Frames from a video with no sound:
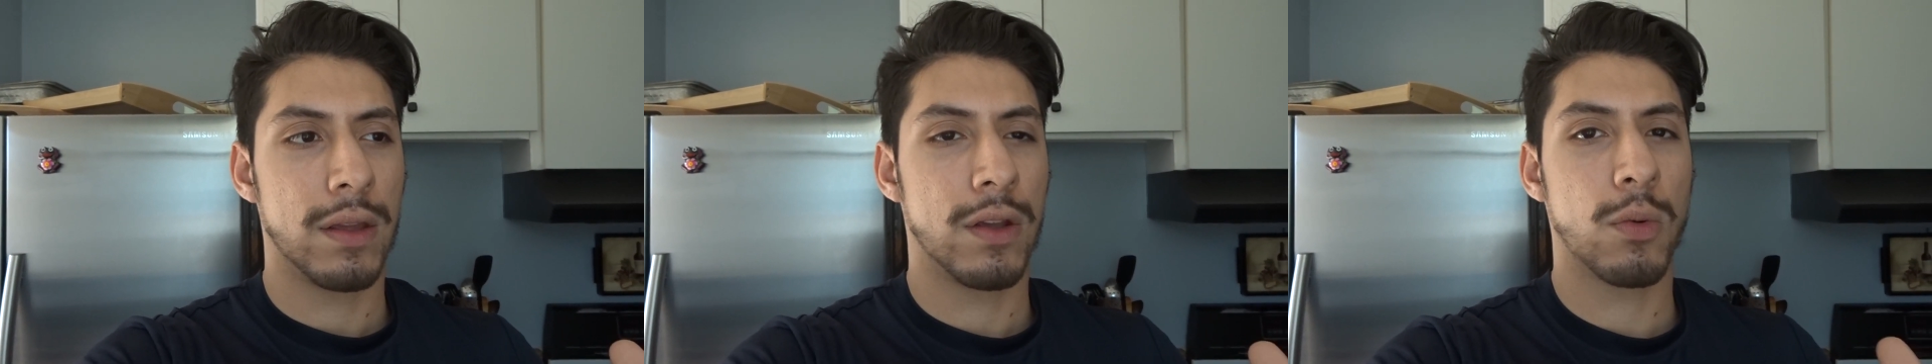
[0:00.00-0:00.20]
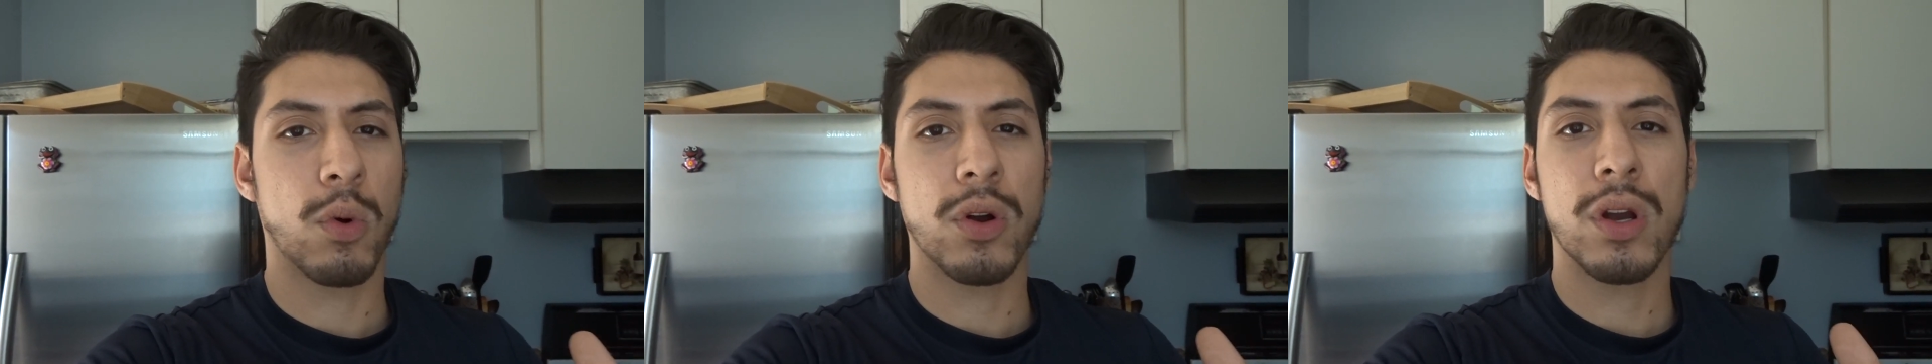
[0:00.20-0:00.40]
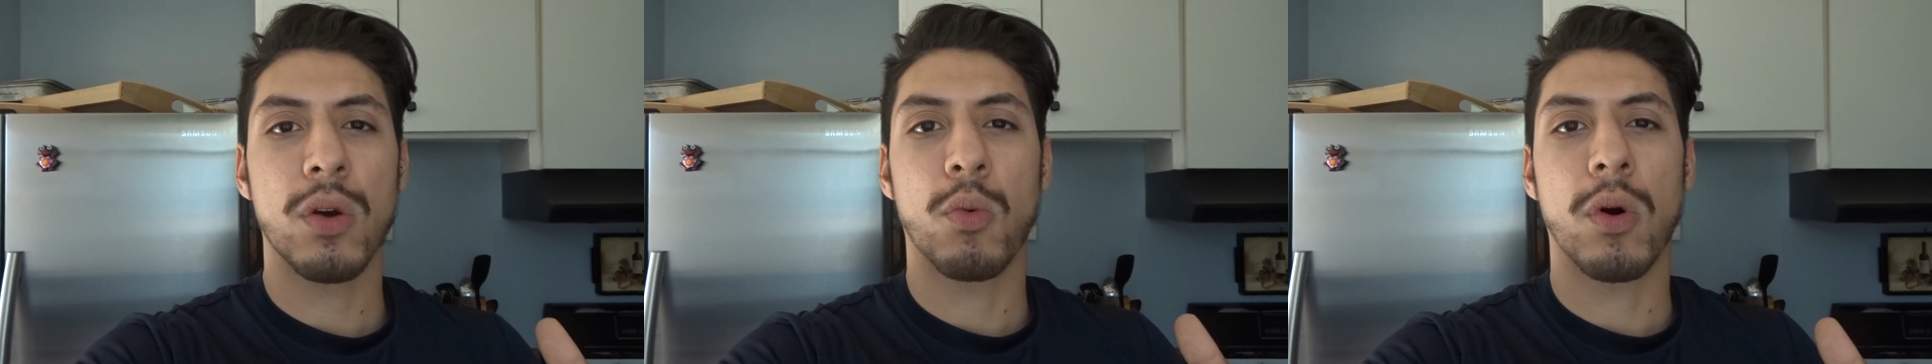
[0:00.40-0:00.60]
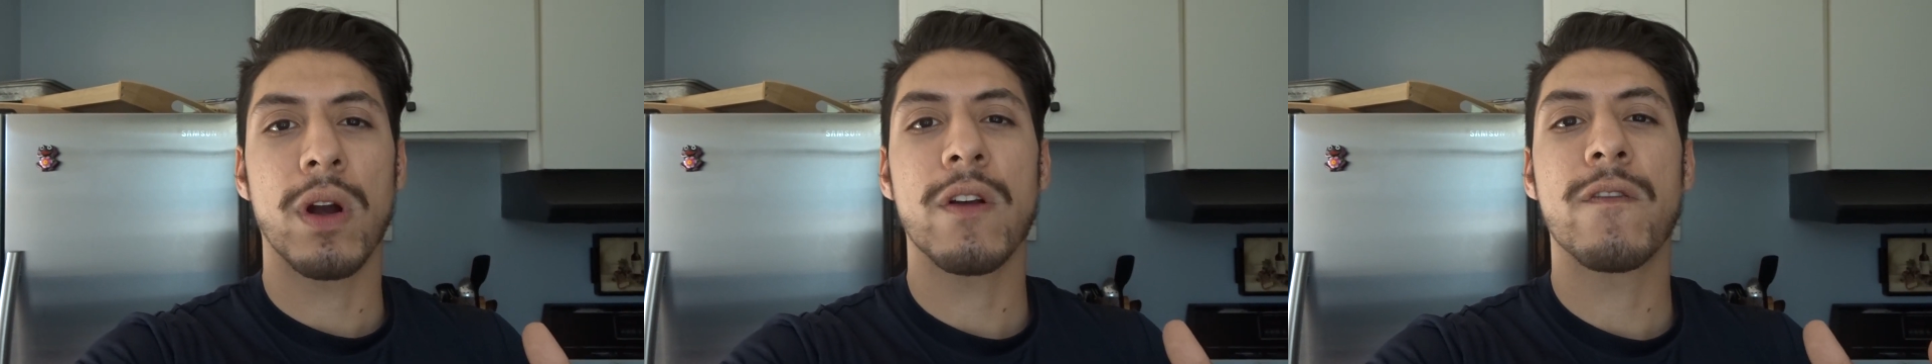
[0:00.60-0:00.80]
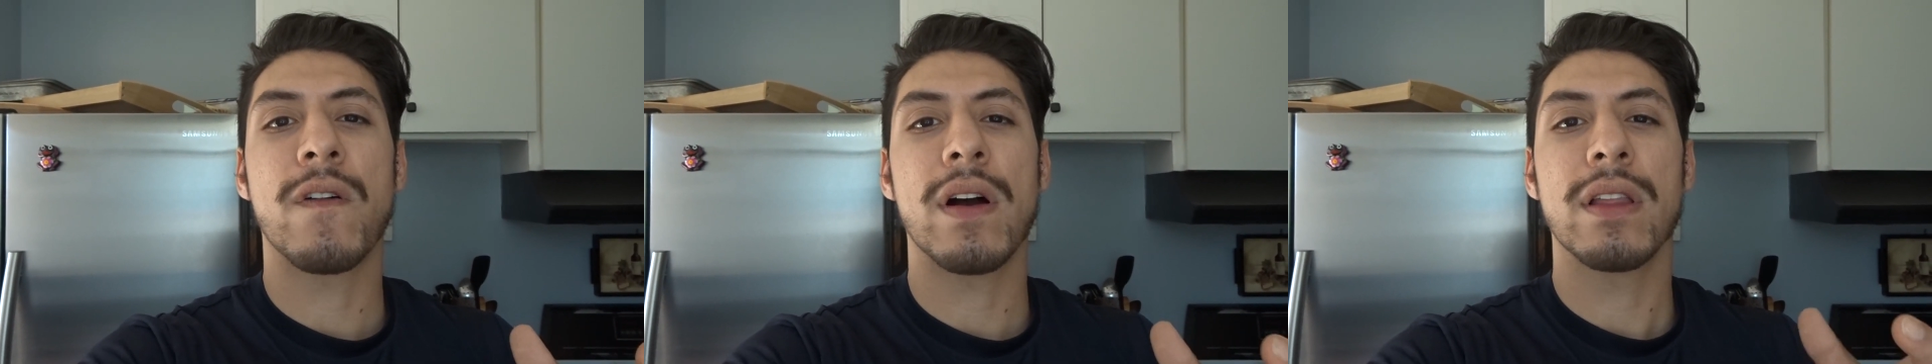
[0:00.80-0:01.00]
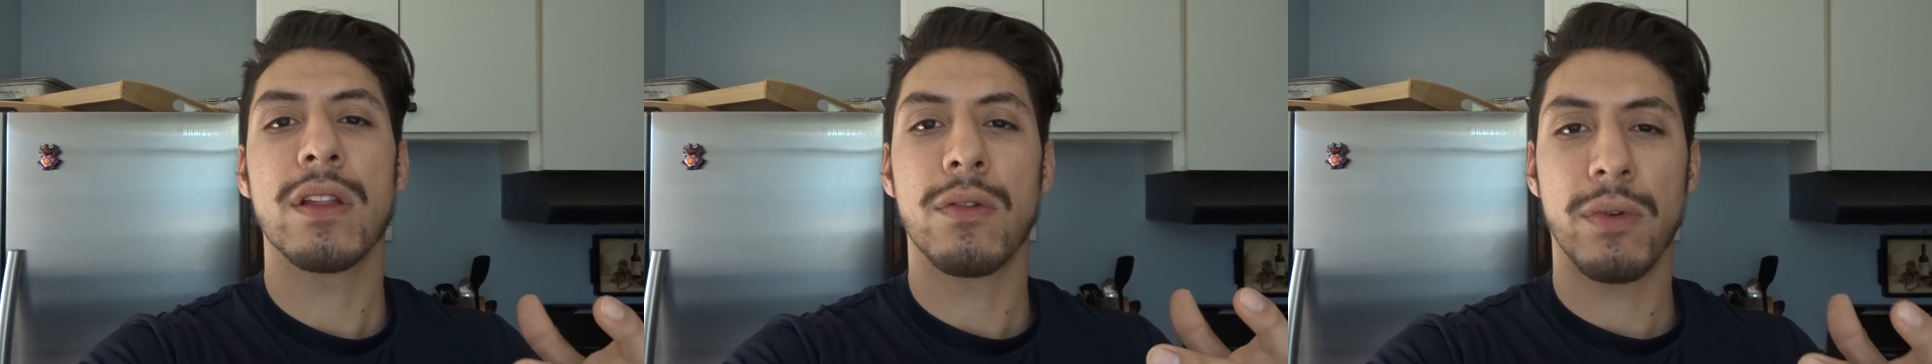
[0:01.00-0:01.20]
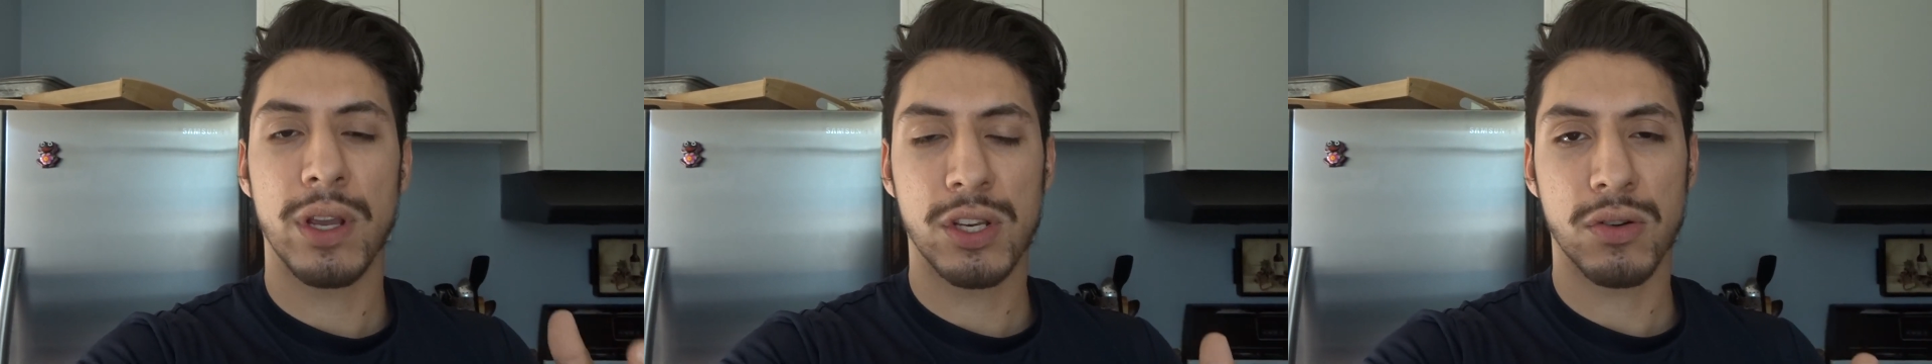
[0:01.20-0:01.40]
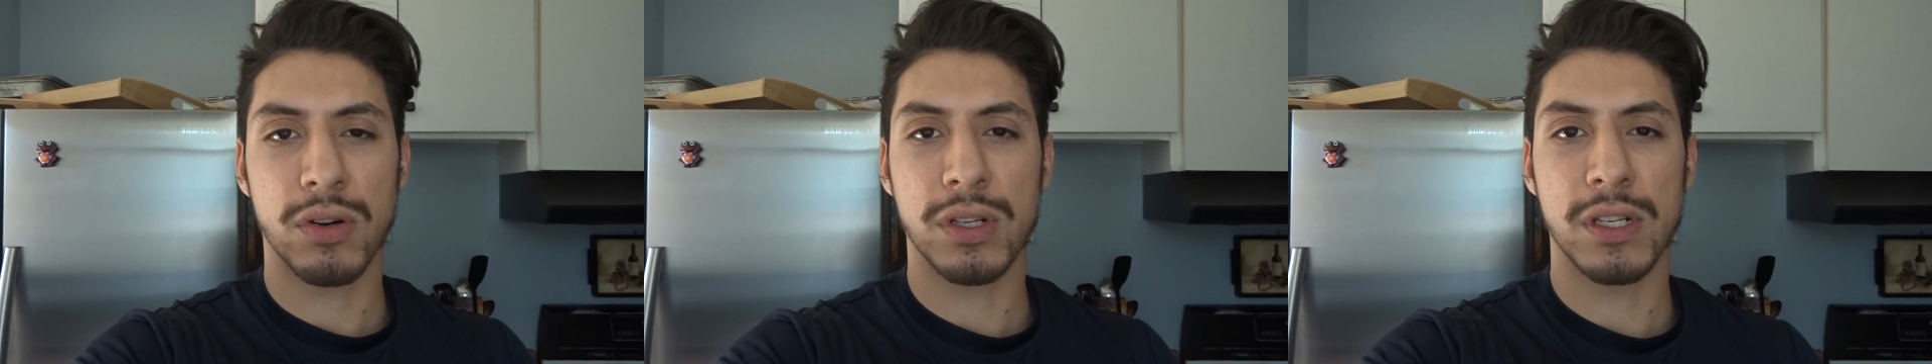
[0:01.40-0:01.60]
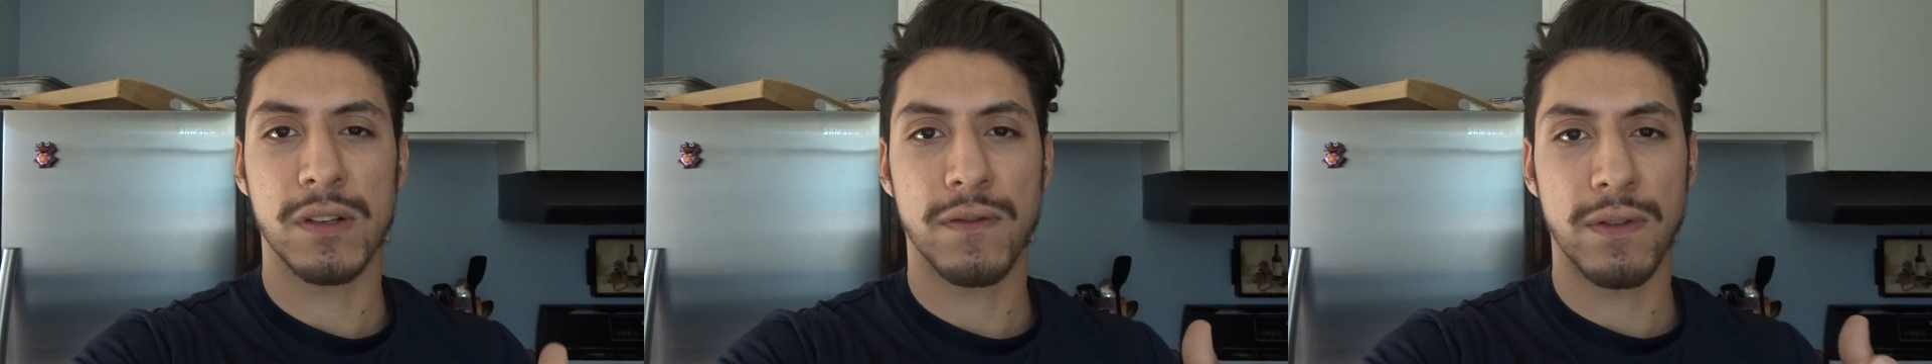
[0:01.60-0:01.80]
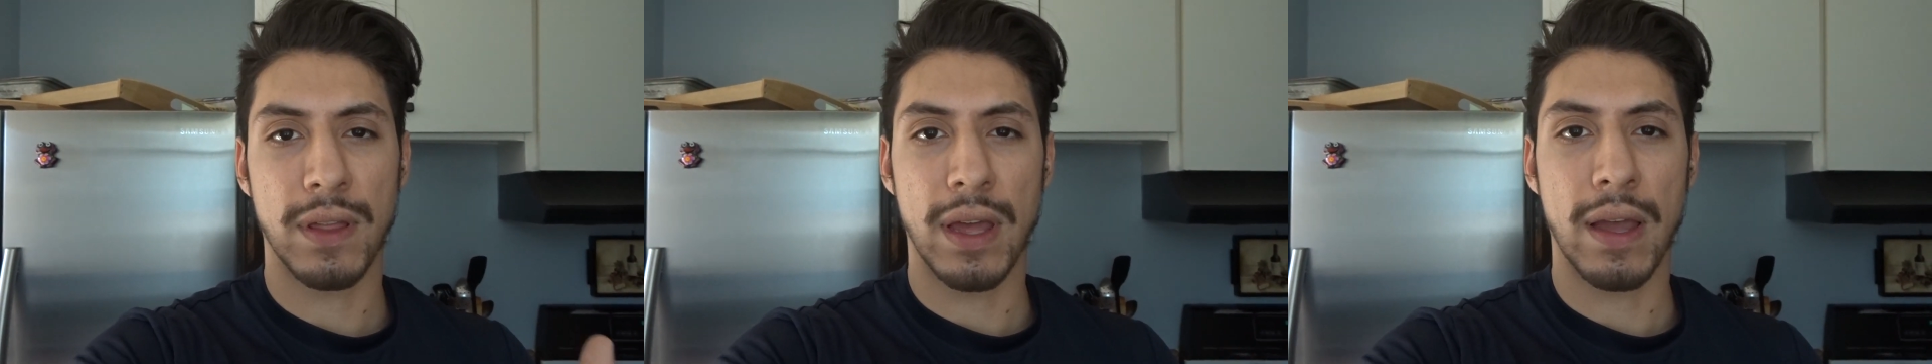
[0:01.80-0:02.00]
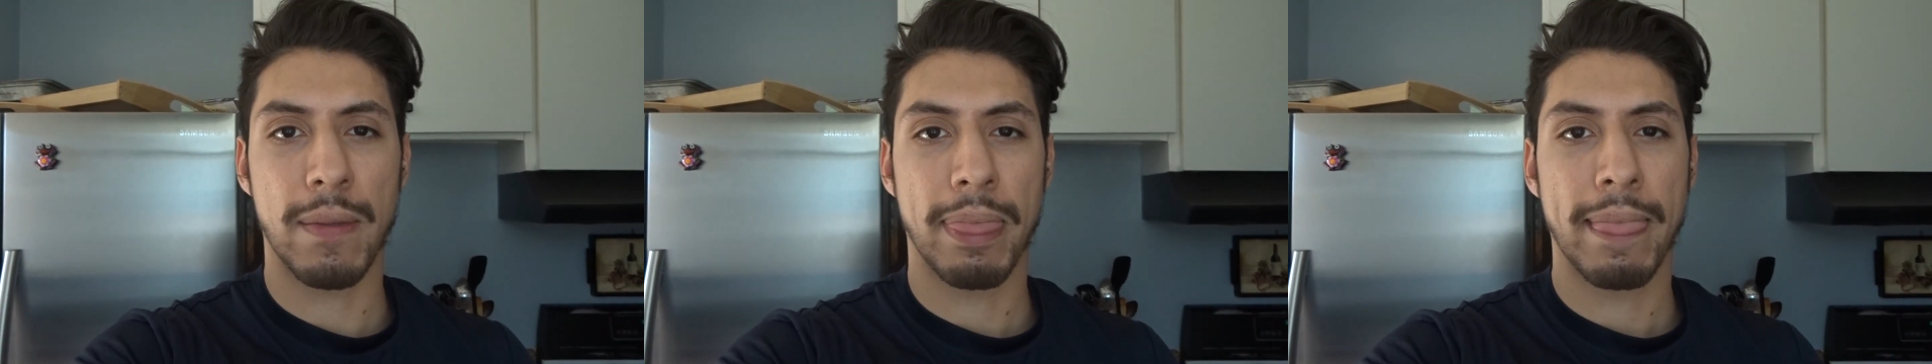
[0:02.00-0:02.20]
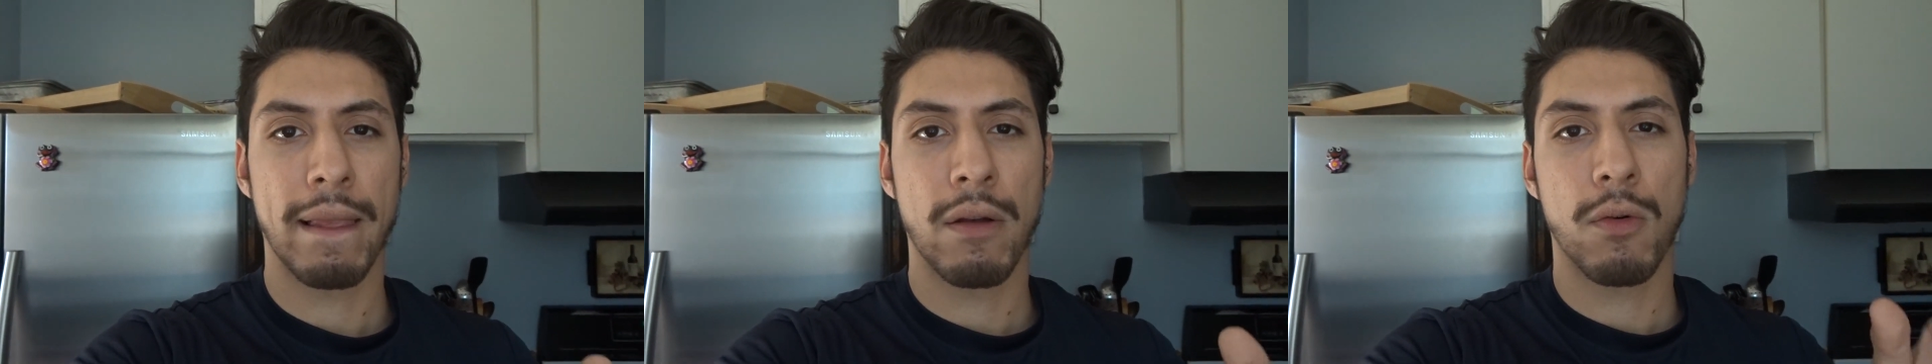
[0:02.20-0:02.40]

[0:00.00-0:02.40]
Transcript: you're wondering where to find the resources for that.